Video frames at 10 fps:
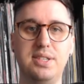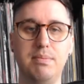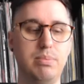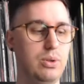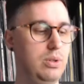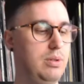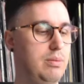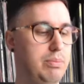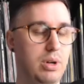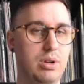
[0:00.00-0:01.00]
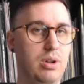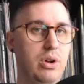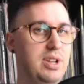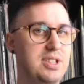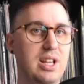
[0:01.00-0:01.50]
simple, but
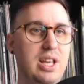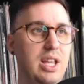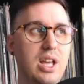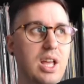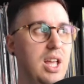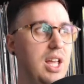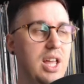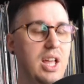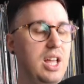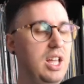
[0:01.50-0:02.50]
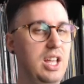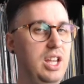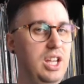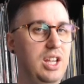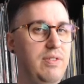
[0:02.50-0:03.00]
honestly,
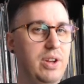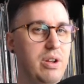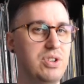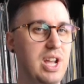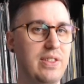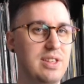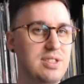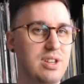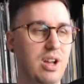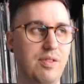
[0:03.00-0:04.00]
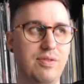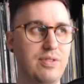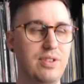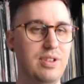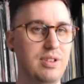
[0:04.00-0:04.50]
if you don't check this stuff,
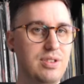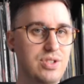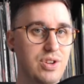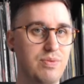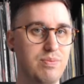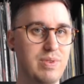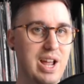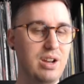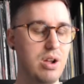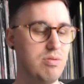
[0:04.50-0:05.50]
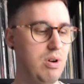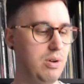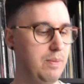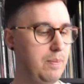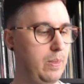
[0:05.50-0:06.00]
stuff can go
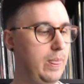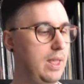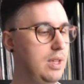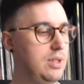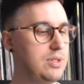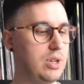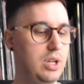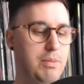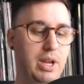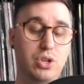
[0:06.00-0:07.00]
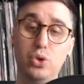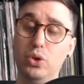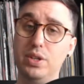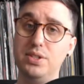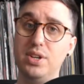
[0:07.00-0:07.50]
wrong. So you make
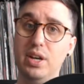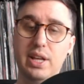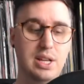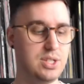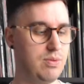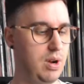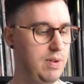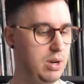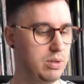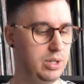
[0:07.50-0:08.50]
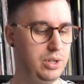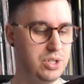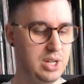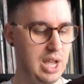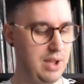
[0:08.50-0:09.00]
sure that side A is the right record, and you
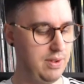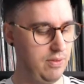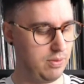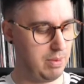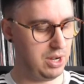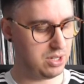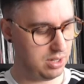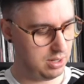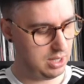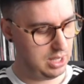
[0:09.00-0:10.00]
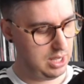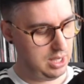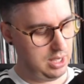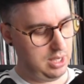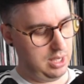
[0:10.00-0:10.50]
should have information
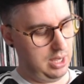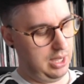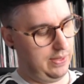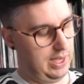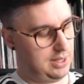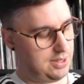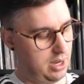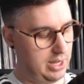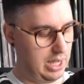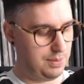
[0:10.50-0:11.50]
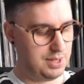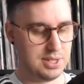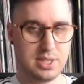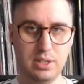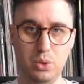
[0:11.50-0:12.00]
in the inside here, which
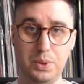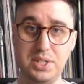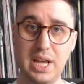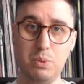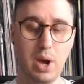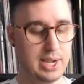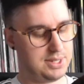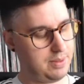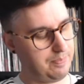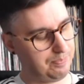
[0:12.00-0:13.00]
is called the dead wax.